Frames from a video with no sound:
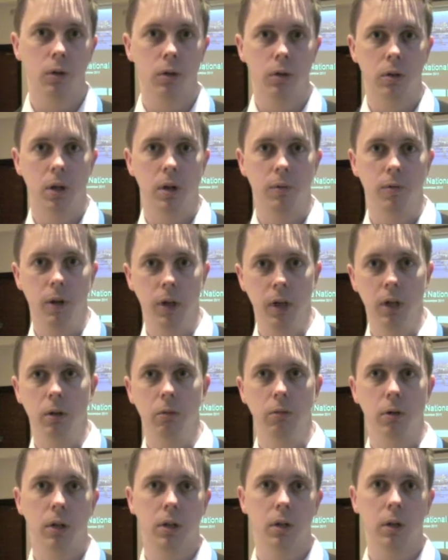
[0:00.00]
to start filling
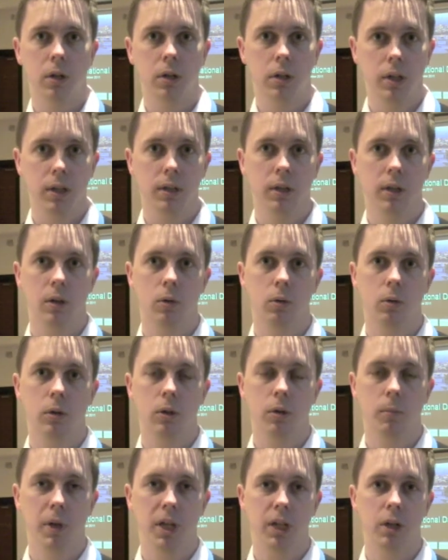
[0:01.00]
in credit card details,
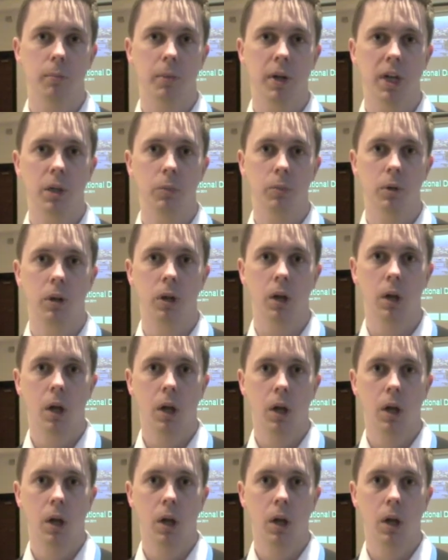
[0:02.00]
to make your payment.